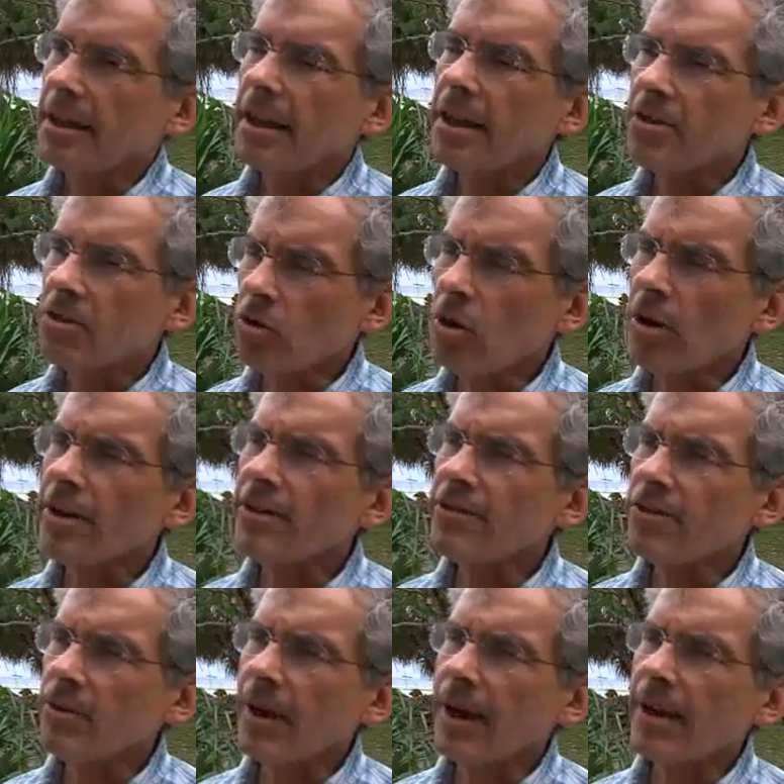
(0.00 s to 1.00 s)
As long
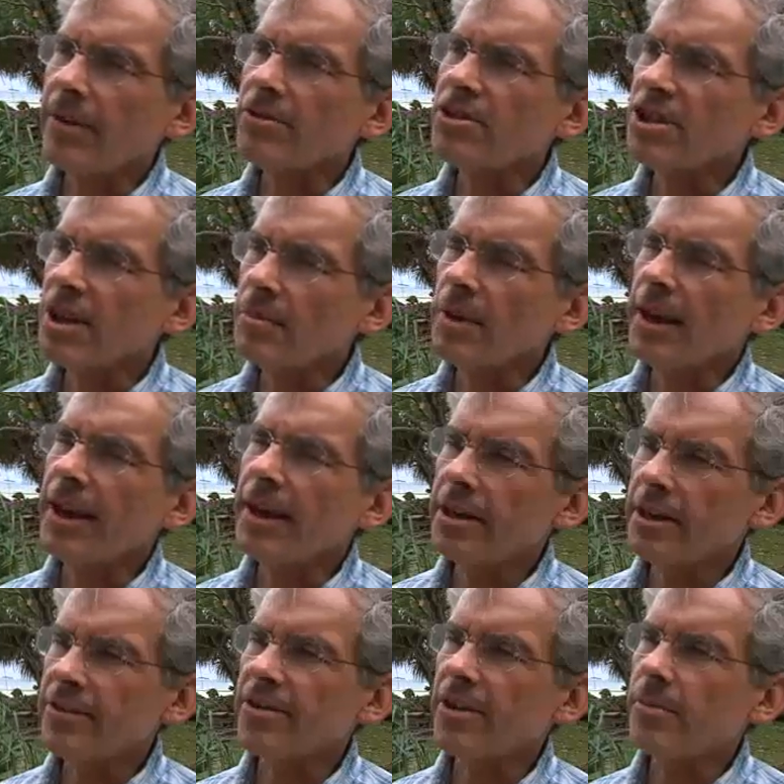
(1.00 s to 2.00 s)
as you have some
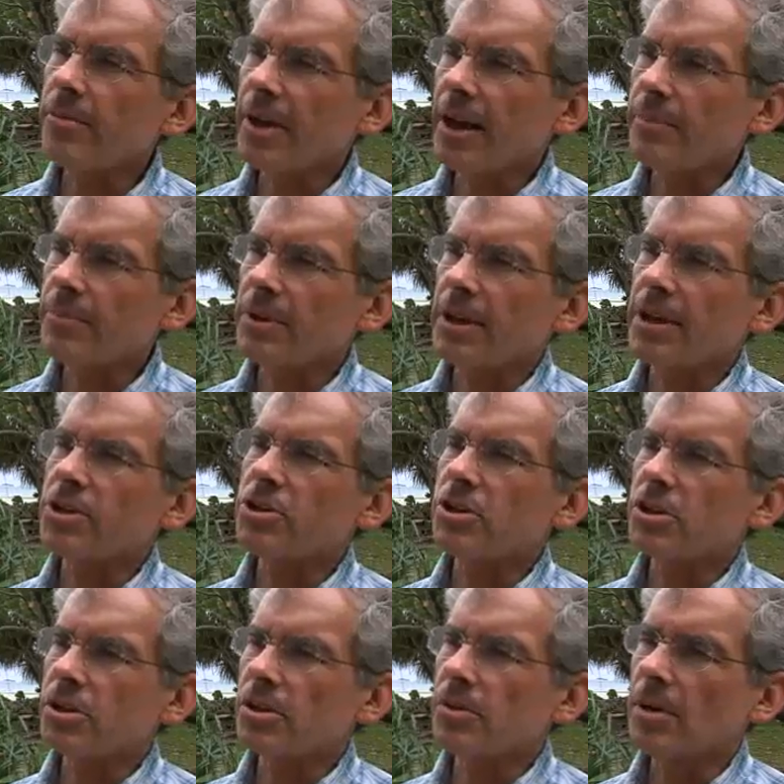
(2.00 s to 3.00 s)
land and some
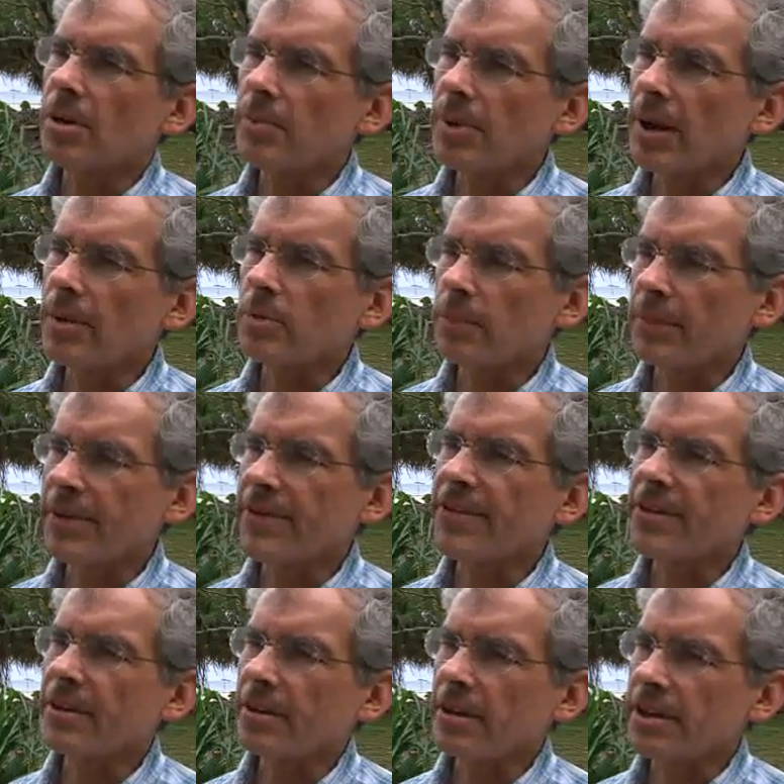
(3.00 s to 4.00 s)
population, you are probably
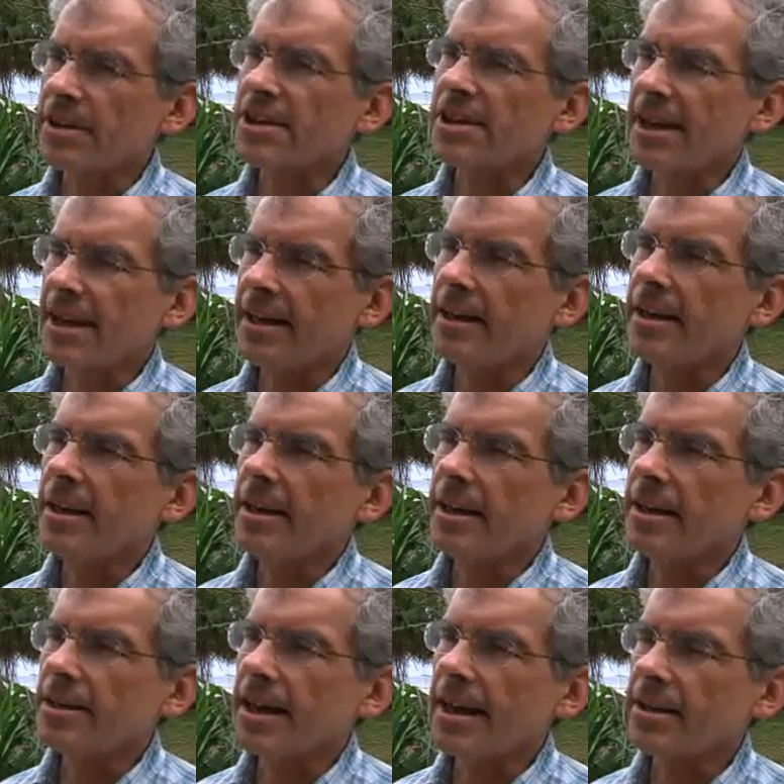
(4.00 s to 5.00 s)
still a state
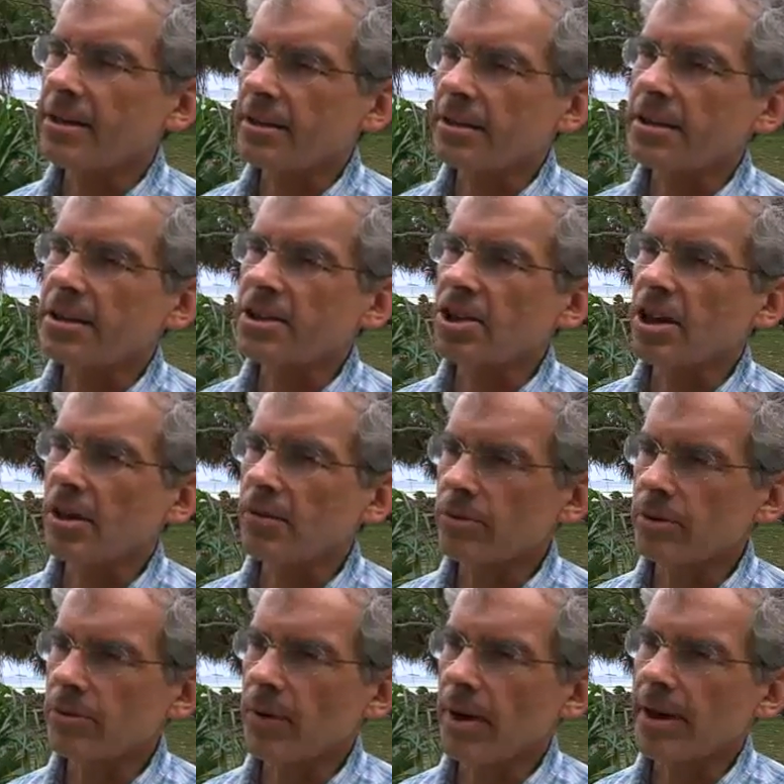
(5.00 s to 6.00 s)
entitled to
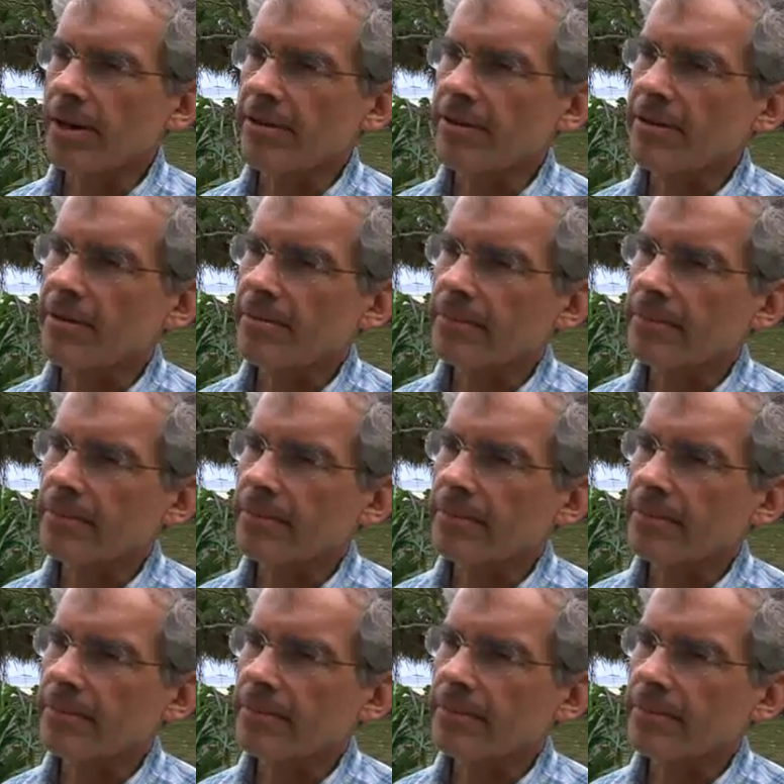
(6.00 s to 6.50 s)
sovereign rights.